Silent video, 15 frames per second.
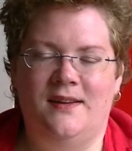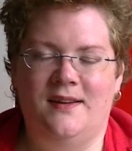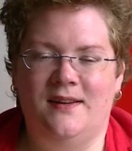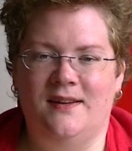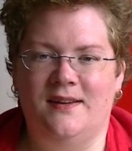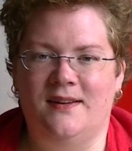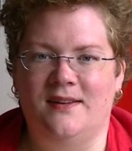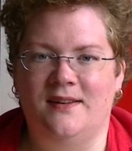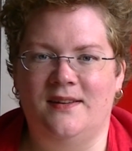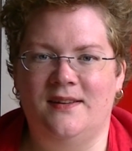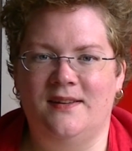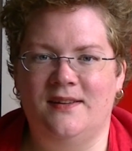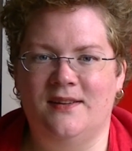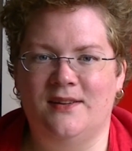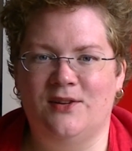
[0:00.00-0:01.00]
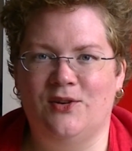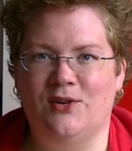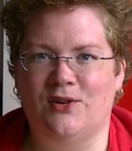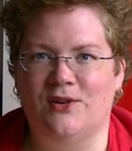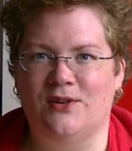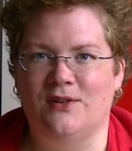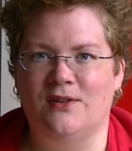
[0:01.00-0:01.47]
uh,
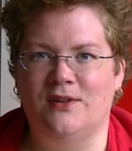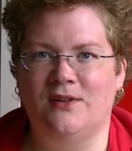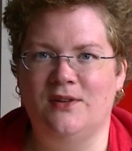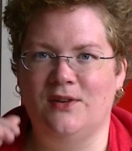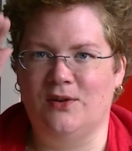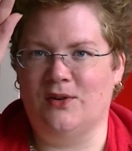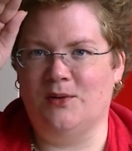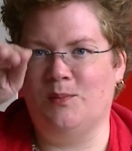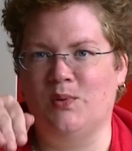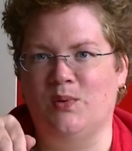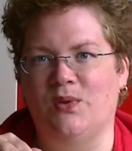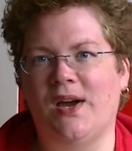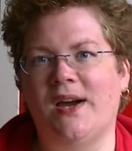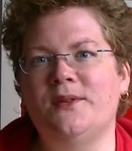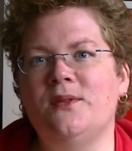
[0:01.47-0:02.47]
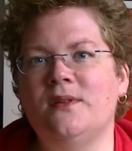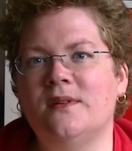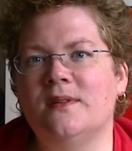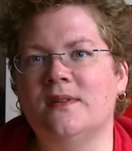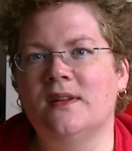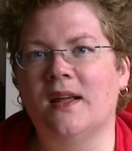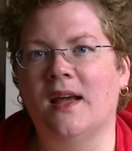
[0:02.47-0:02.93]
curtain you could pull down
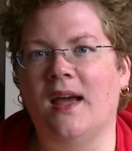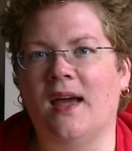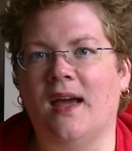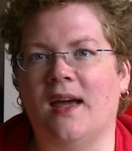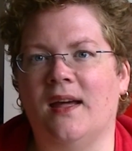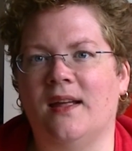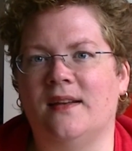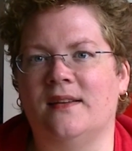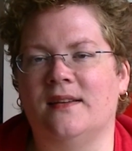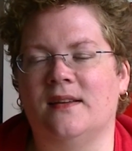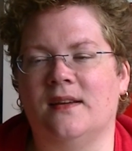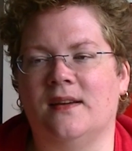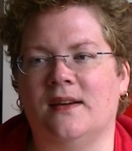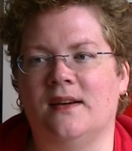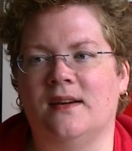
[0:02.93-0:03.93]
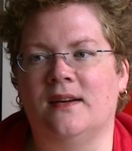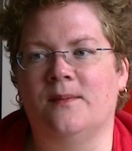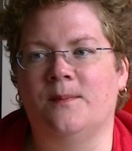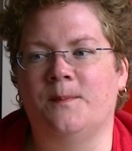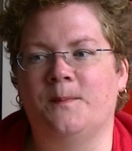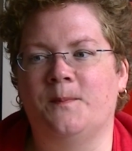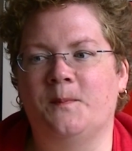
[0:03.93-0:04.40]
and
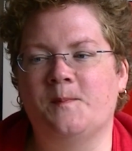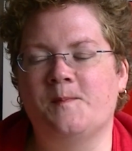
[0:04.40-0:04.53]
um,